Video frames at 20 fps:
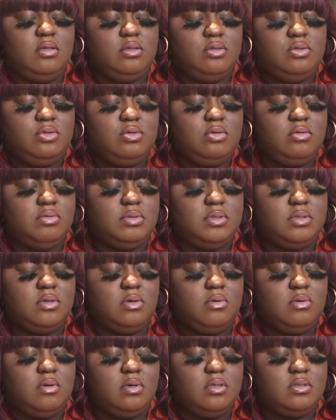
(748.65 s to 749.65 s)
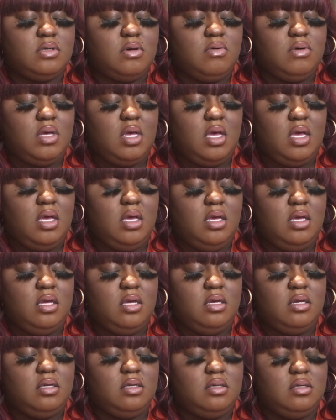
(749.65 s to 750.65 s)
Two of Swords.
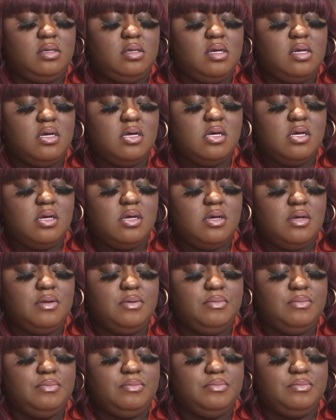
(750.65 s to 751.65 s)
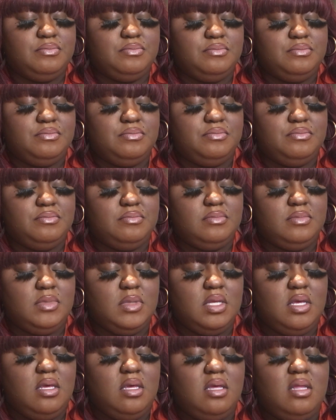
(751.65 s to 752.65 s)
Okay. Um,
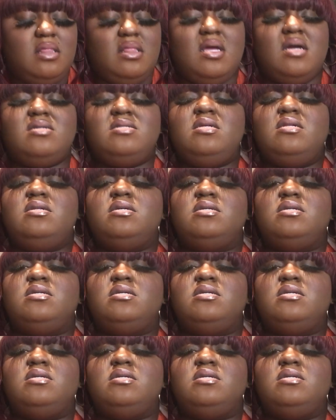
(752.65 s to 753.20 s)
there's a